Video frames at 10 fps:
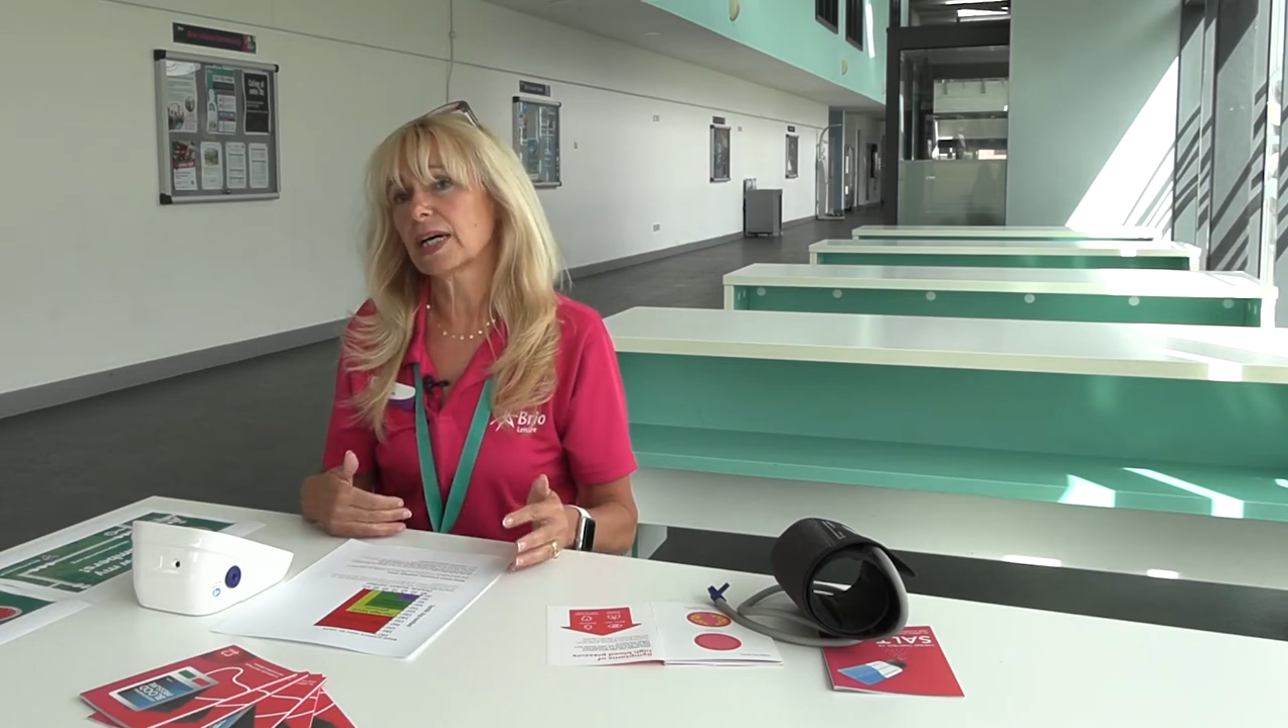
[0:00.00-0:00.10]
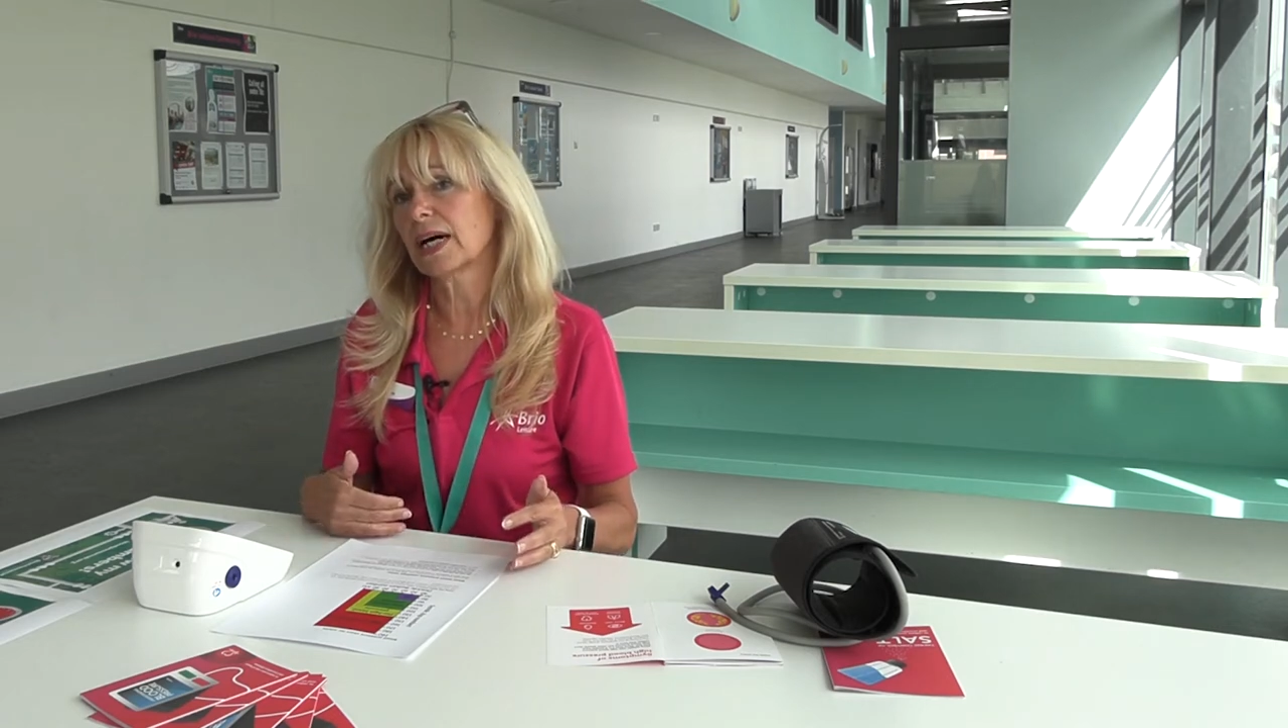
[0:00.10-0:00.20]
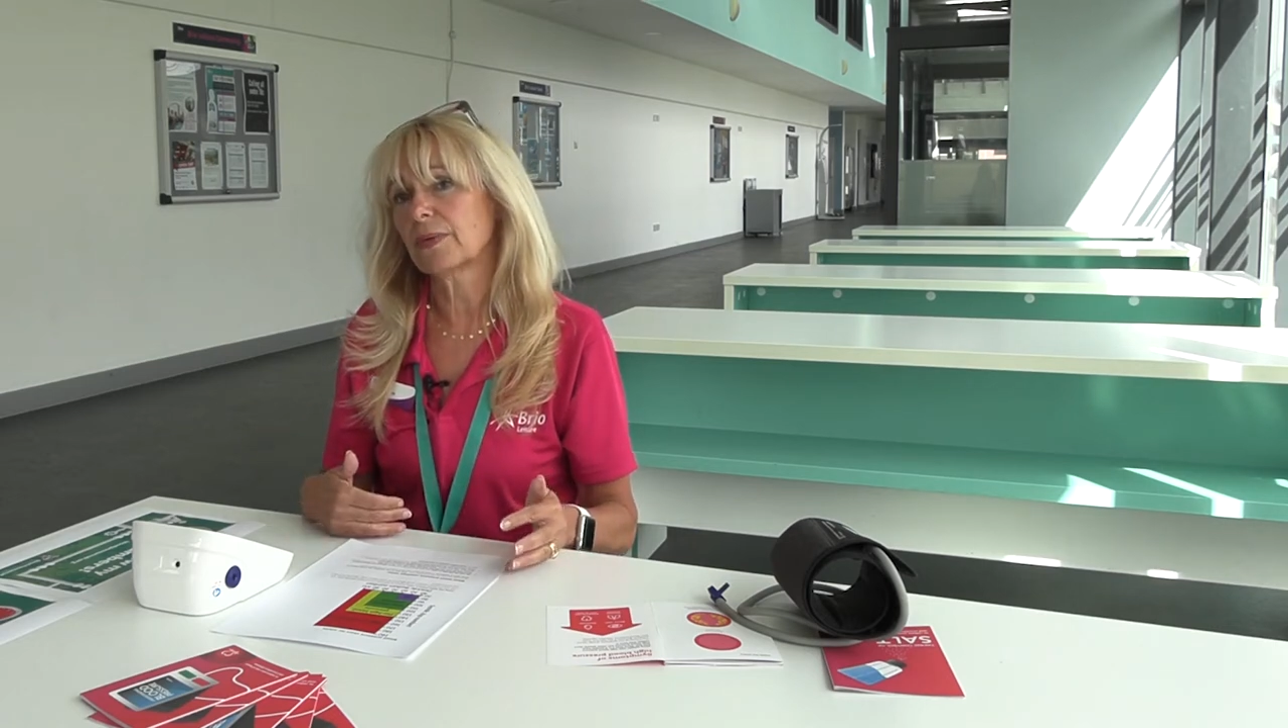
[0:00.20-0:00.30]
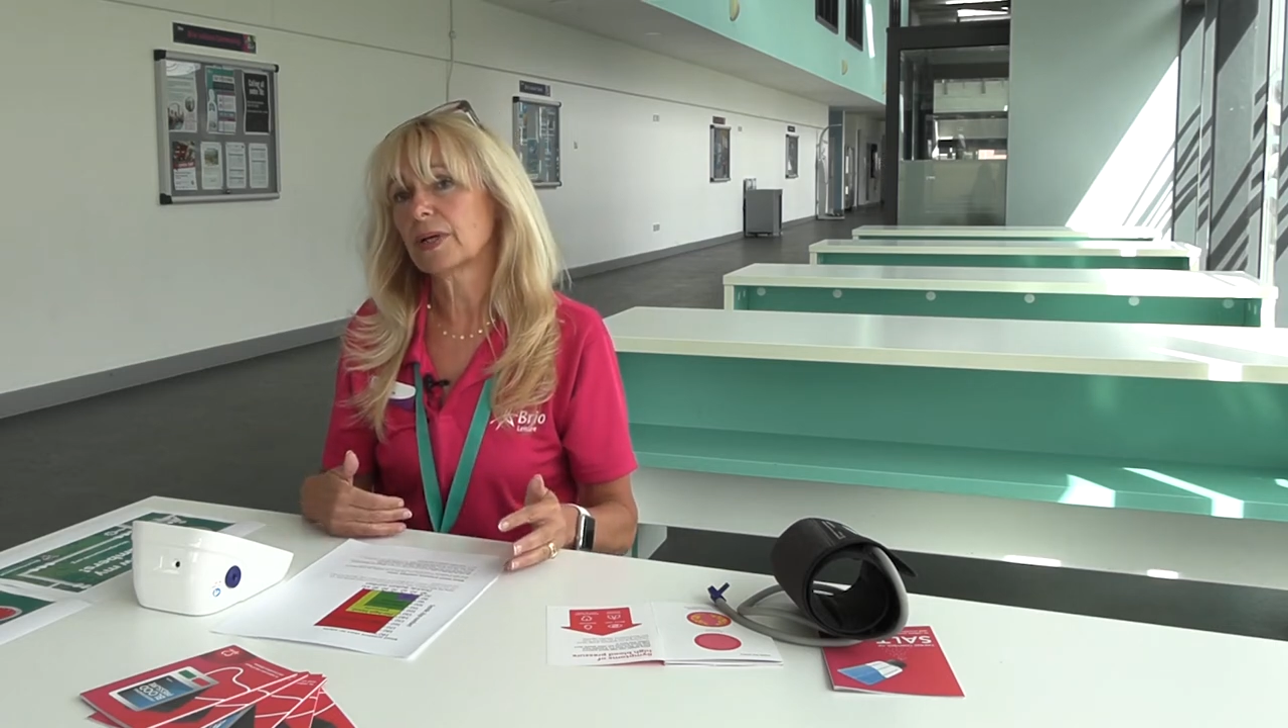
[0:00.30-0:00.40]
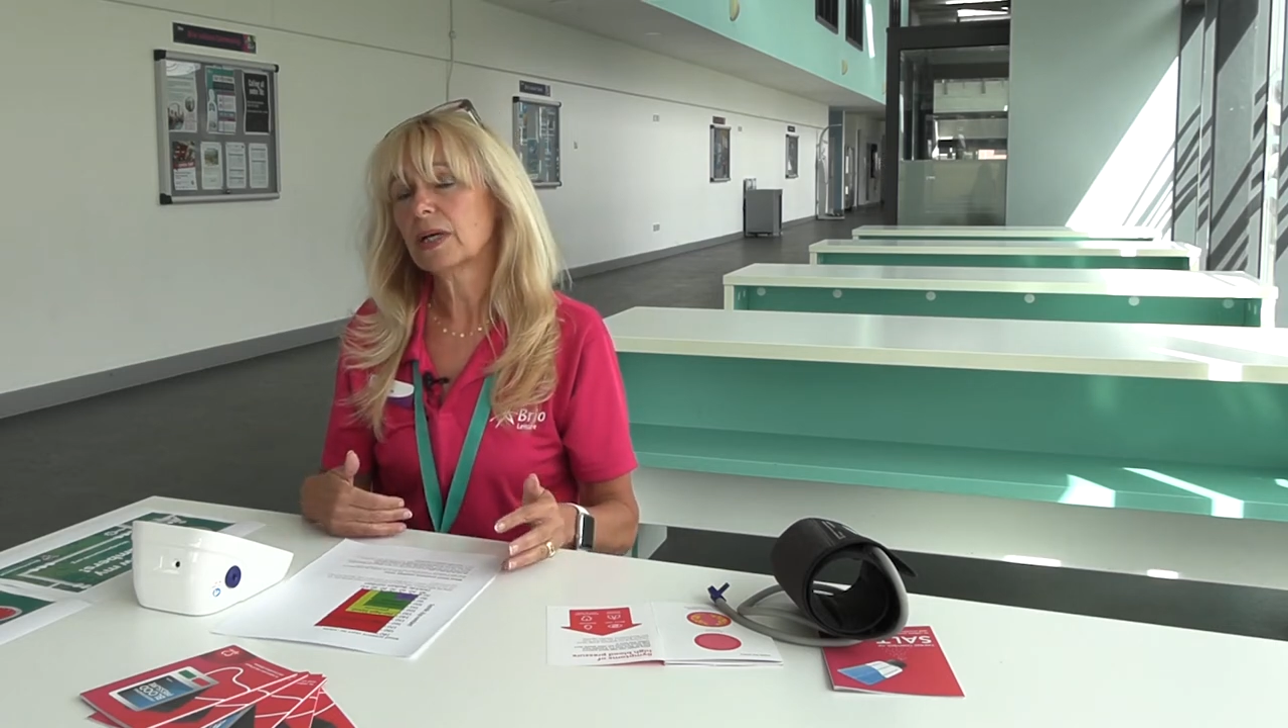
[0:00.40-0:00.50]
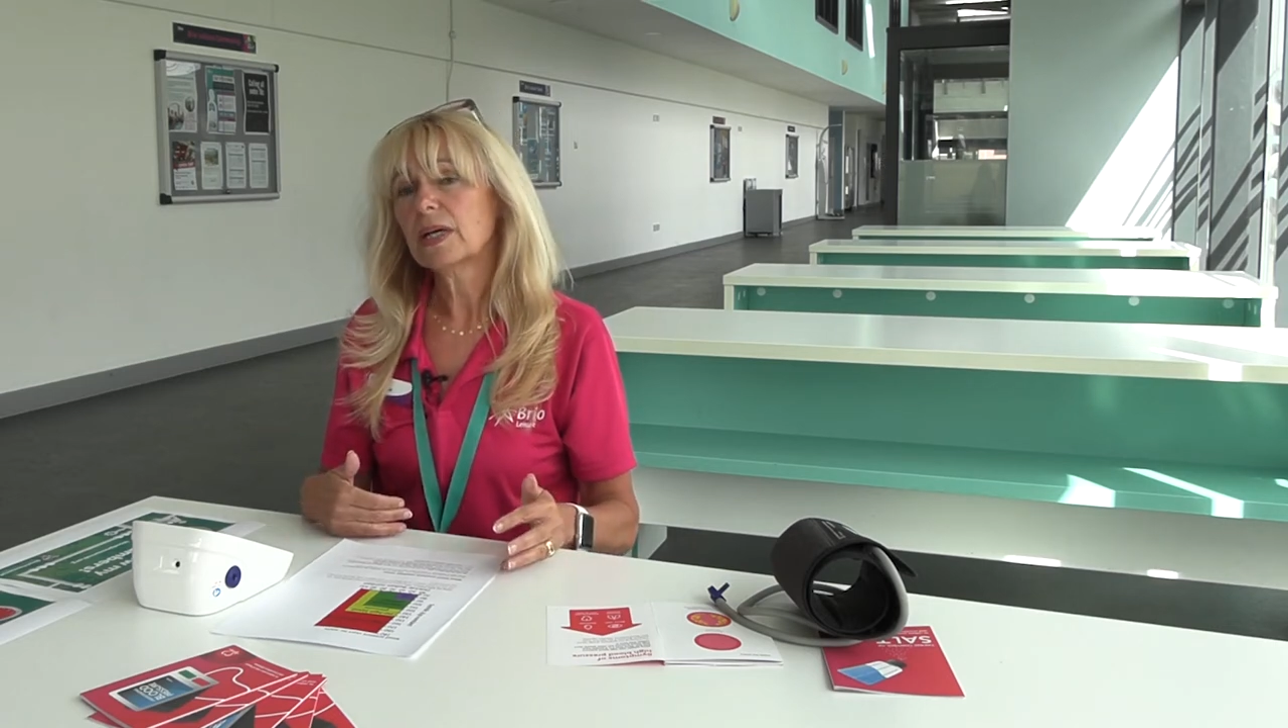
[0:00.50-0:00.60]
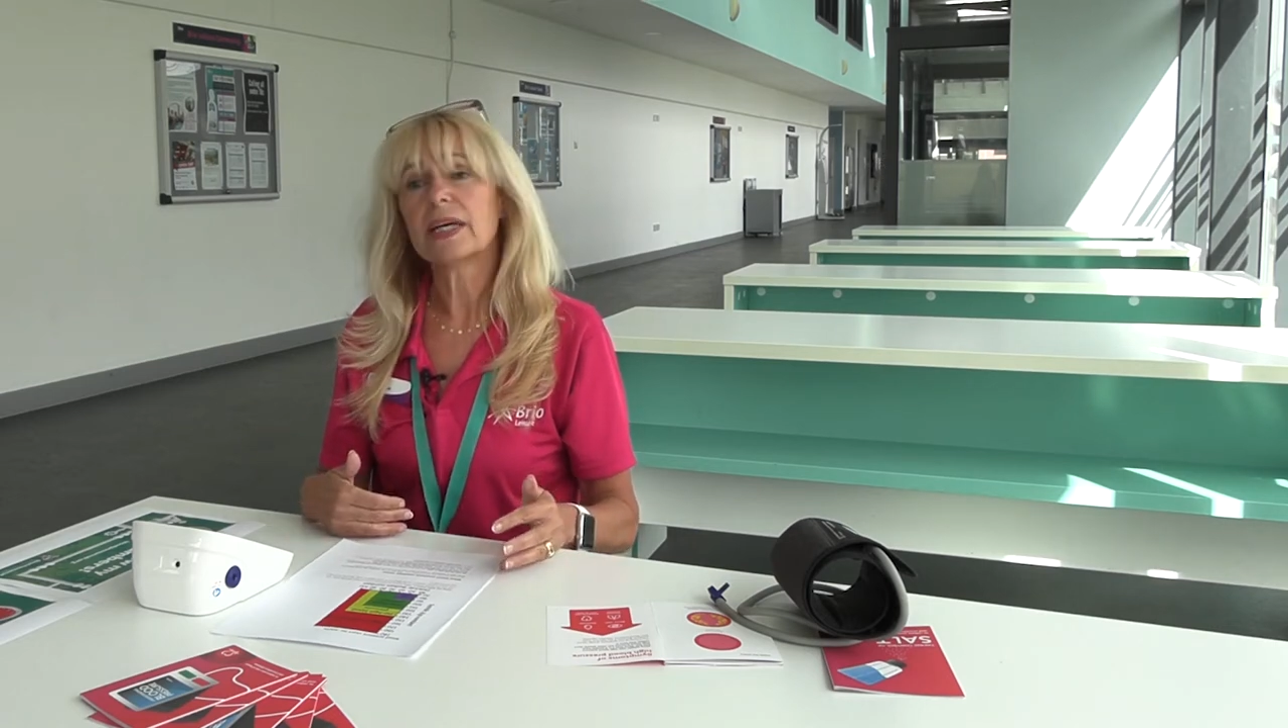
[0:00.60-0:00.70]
down.